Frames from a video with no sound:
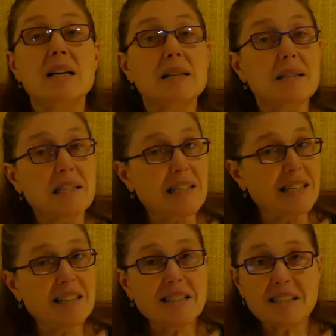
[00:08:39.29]

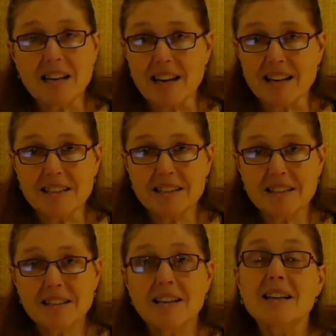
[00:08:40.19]
See it, say it,
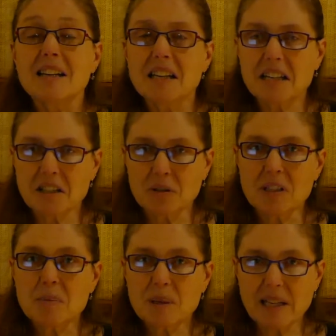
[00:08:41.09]
hear
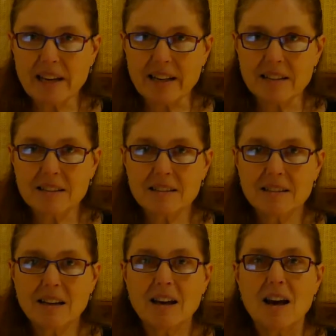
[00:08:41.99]
it, play it.
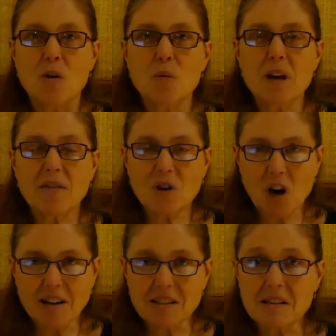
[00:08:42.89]
We have
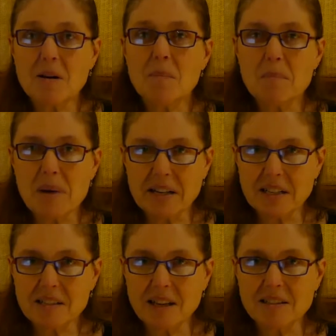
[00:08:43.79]
gotten
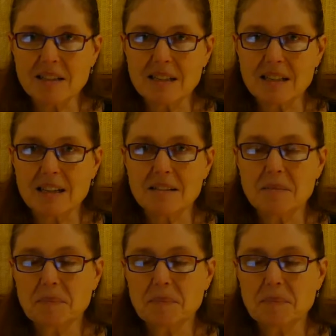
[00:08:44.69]
many senses in.